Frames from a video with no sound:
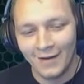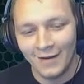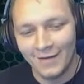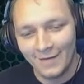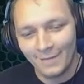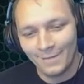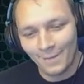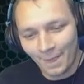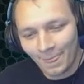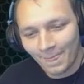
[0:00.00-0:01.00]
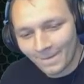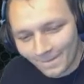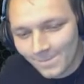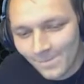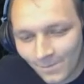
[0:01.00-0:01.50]
for the next episode, we
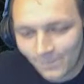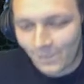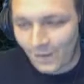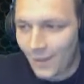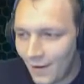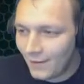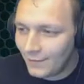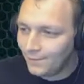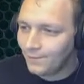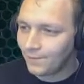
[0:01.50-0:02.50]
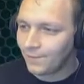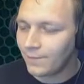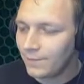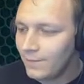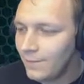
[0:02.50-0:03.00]
might actually
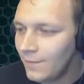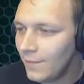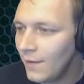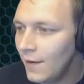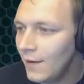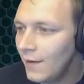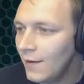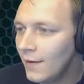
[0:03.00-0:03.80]
make like